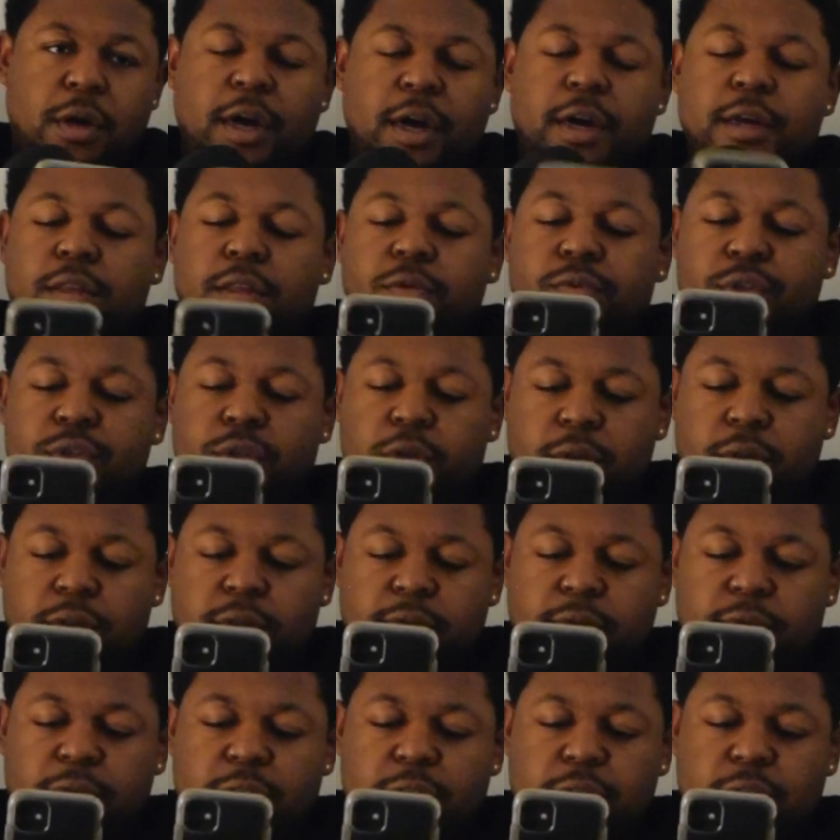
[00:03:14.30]
The results
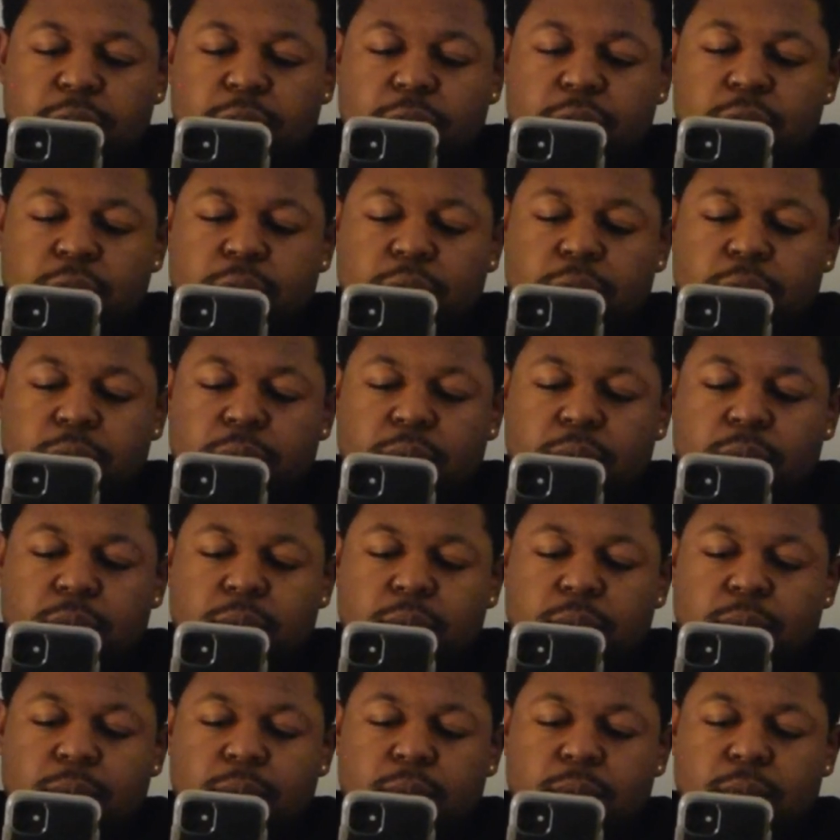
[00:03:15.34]
of this
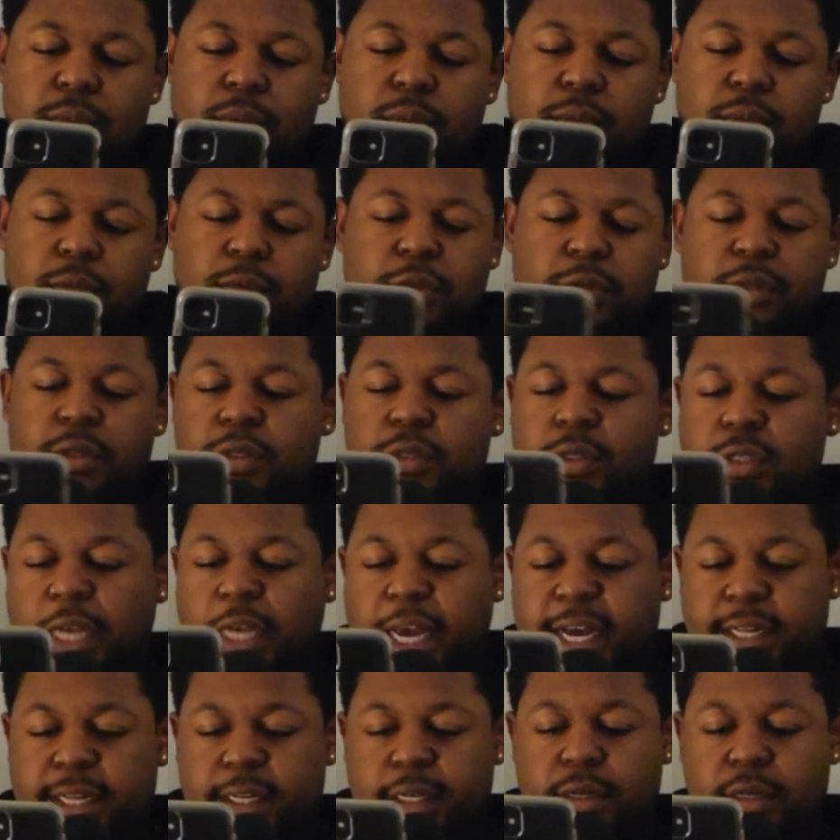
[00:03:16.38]
was a
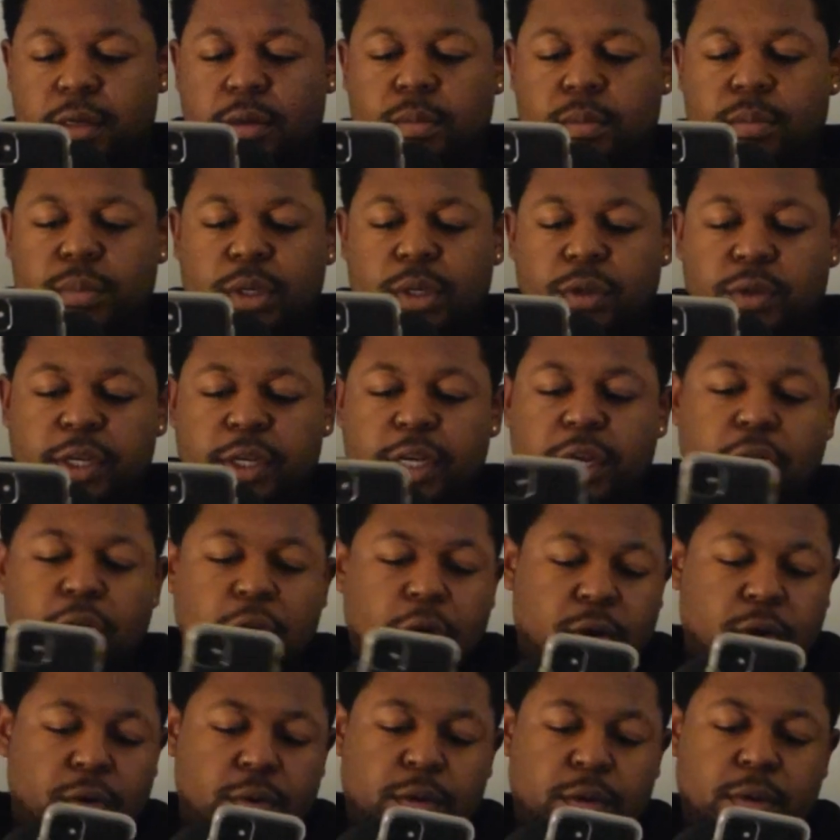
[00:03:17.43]
silent building
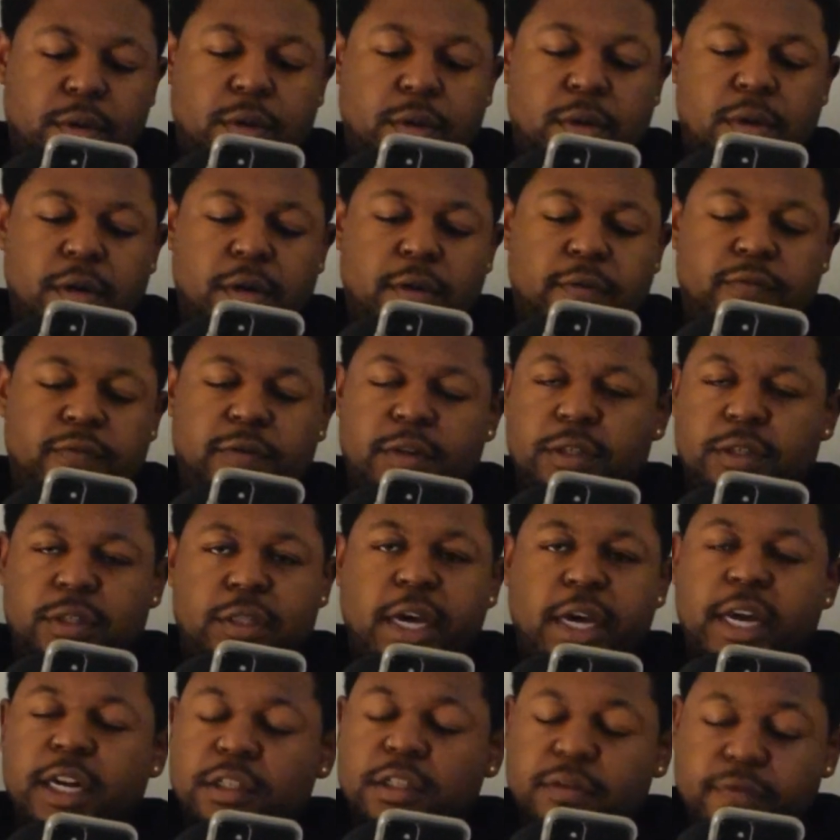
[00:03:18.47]
coat of
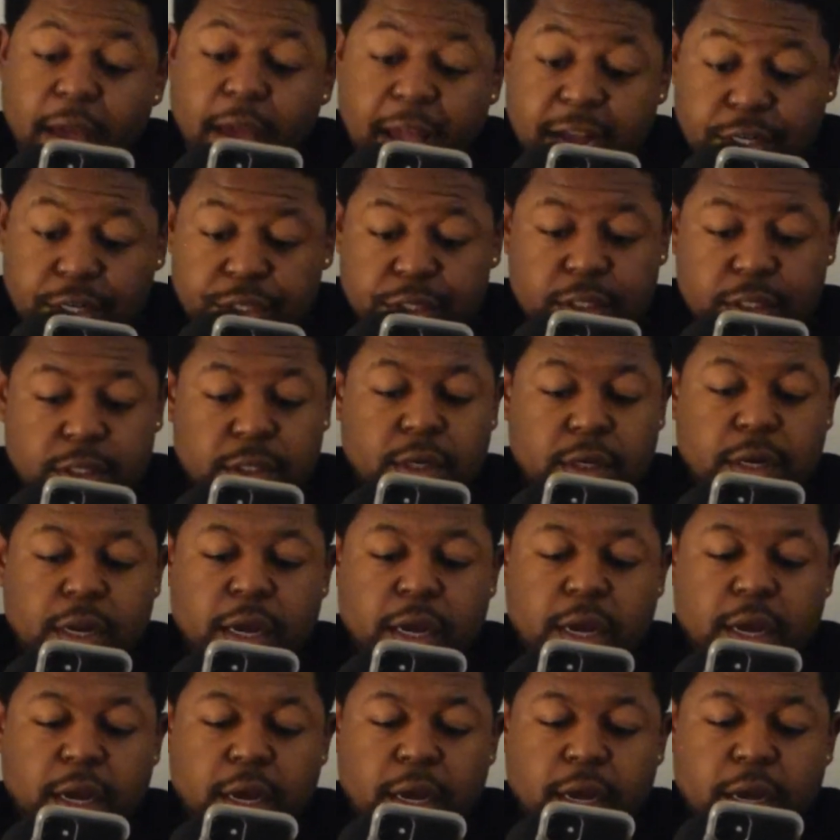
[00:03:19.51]
dissatisfaction
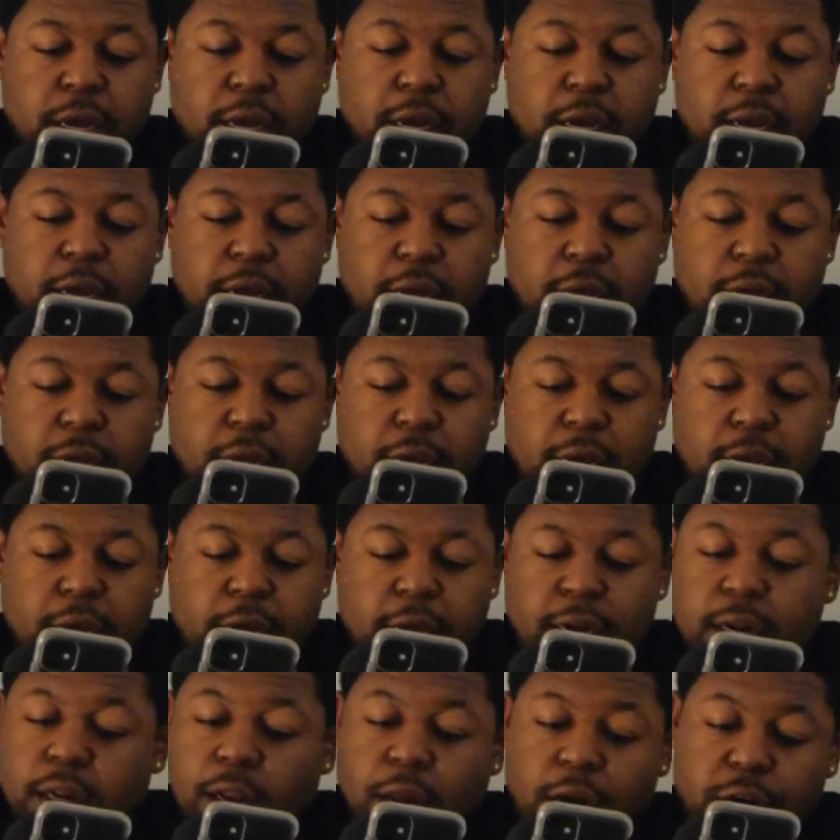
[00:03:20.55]

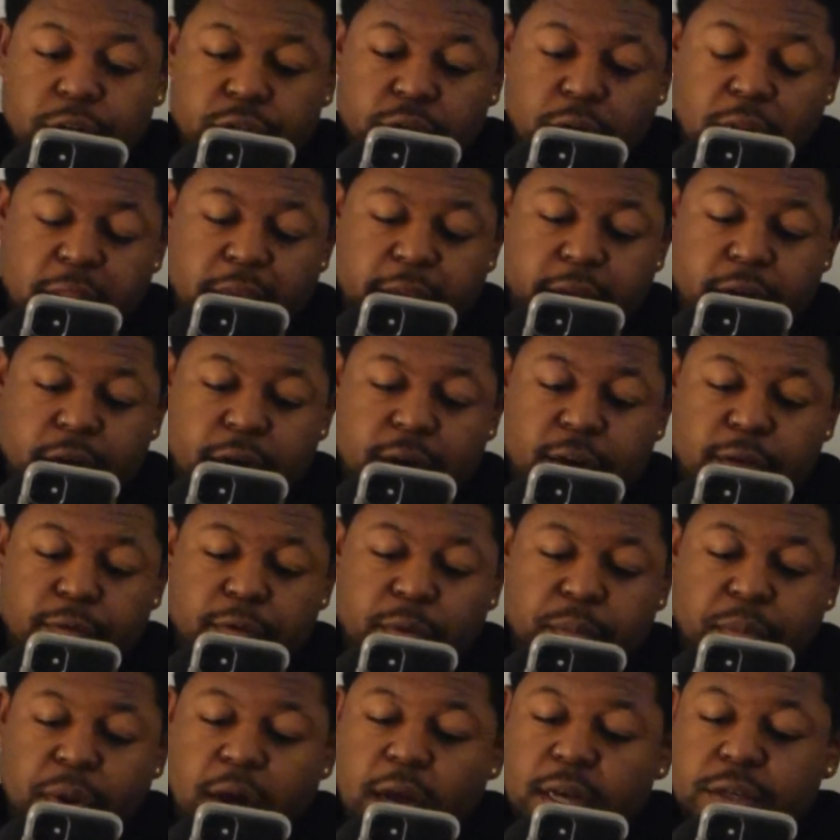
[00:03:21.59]
and a larger layer of
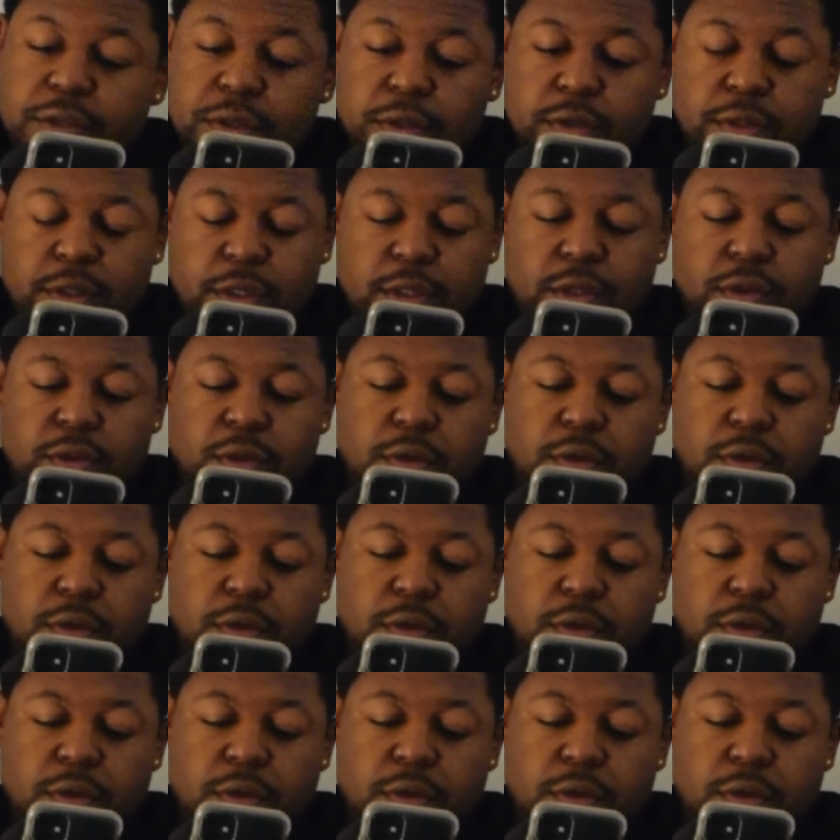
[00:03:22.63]
imposter syndrome.